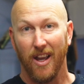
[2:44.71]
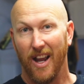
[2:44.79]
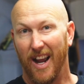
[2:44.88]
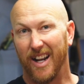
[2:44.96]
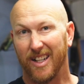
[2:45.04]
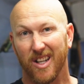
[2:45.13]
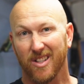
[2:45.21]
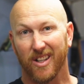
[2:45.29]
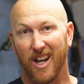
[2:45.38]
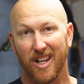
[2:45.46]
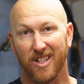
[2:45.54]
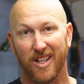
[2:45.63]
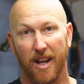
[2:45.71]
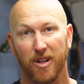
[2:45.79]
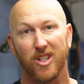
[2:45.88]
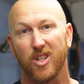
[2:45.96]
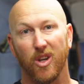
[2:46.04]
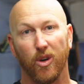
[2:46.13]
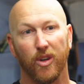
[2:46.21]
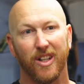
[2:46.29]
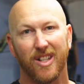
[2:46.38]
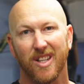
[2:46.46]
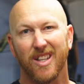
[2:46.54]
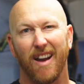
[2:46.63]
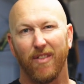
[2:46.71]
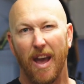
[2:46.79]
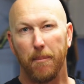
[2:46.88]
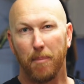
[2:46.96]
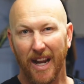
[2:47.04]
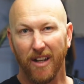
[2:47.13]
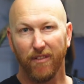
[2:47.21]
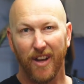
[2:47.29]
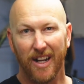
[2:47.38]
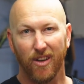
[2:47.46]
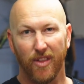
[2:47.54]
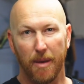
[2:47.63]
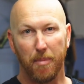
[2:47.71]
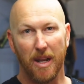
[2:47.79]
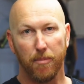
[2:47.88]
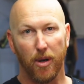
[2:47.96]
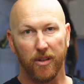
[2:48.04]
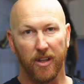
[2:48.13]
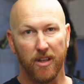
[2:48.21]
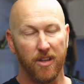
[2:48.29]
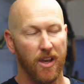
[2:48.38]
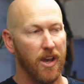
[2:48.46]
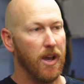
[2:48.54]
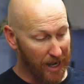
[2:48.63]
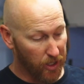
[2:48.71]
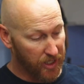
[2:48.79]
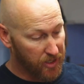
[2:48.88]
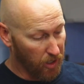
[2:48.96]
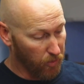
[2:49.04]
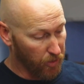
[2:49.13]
and it doesn't cause damage, so it doesn't have that pain factor that paintball does. Batteries are